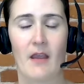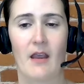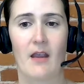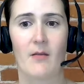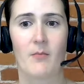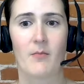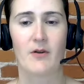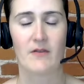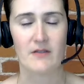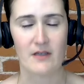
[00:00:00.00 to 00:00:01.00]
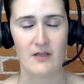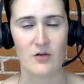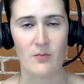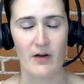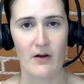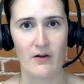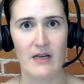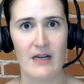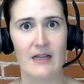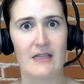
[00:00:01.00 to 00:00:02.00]
a previously issued priority
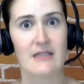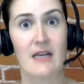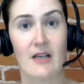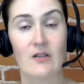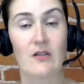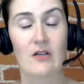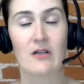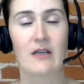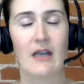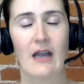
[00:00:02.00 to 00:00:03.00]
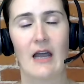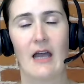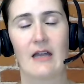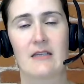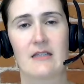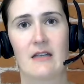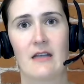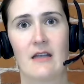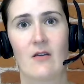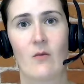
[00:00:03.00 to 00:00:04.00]
date, let's take a look at
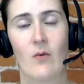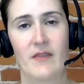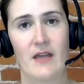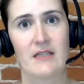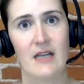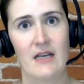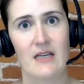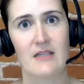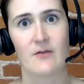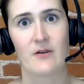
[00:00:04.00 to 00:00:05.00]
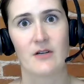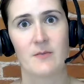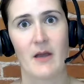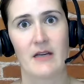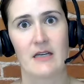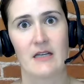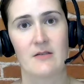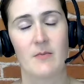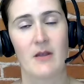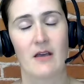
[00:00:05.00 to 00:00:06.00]
what that date is if we're expecting it
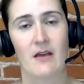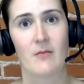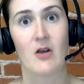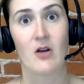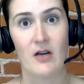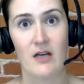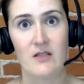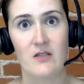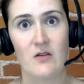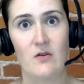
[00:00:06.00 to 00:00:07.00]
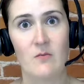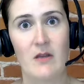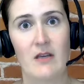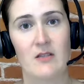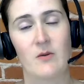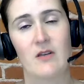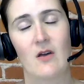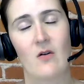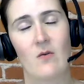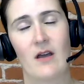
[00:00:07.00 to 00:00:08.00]
to become current soon, because we
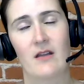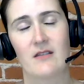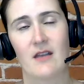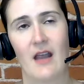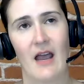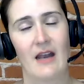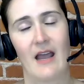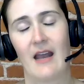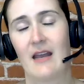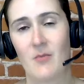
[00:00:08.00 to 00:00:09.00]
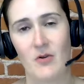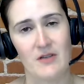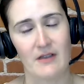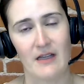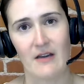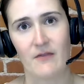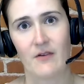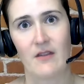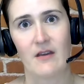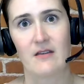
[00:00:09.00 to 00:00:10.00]
don't want to add any more delay
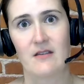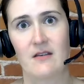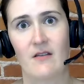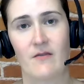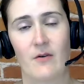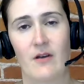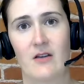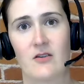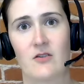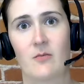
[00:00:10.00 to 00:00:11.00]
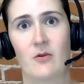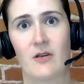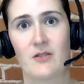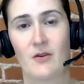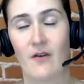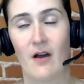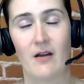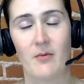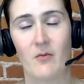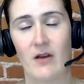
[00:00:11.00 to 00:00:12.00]
for these foreign national employees who have already
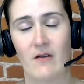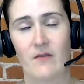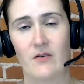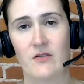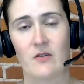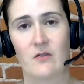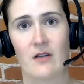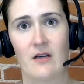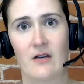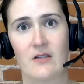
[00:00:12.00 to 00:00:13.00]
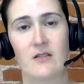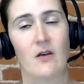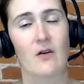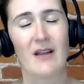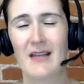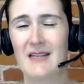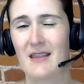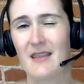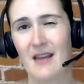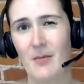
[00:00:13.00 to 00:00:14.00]
been waiting for so long. So to
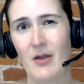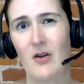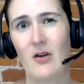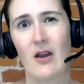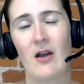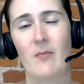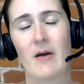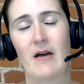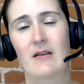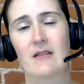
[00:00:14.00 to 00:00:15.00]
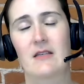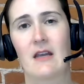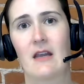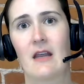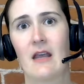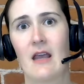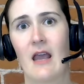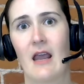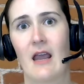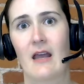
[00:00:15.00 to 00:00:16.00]
think about your green card policy
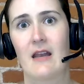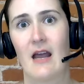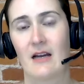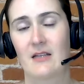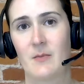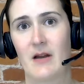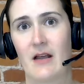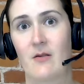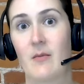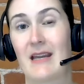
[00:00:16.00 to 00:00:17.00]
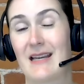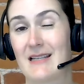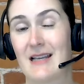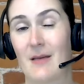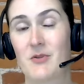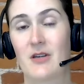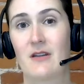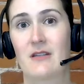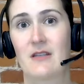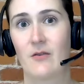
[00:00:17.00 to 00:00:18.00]
and expedite or make
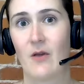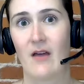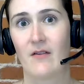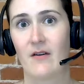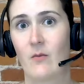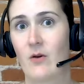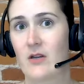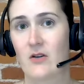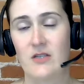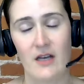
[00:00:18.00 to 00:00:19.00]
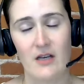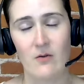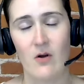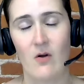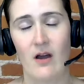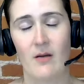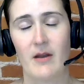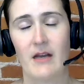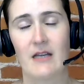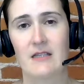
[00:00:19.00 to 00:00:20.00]
exceptions, if you have a one-year, ten-year
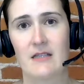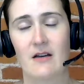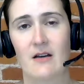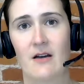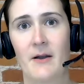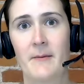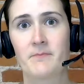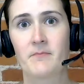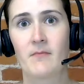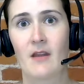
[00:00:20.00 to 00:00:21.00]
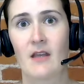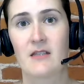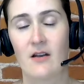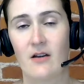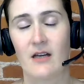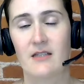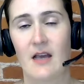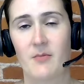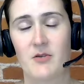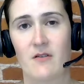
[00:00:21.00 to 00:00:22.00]
requirement, consider Consider an
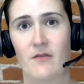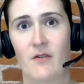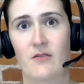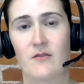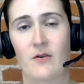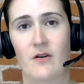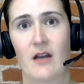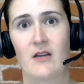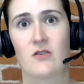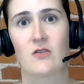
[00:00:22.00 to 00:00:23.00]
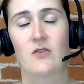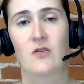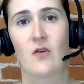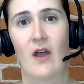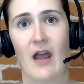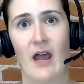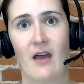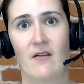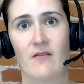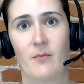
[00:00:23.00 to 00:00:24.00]
exception for those foreign nationals who
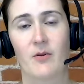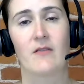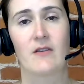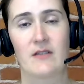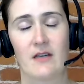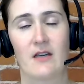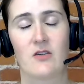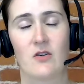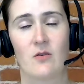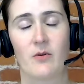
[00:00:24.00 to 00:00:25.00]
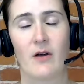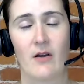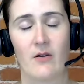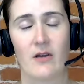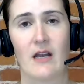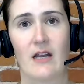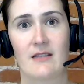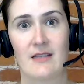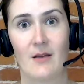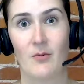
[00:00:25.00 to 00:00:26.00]
have previously issued priority
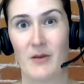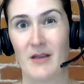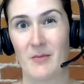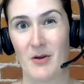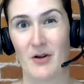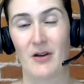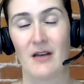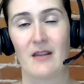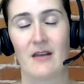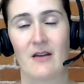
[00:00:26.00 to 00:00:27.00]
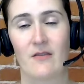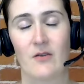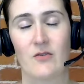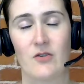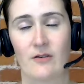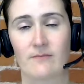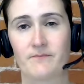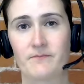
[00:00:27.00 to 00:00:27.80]
dates that will become current in the near future.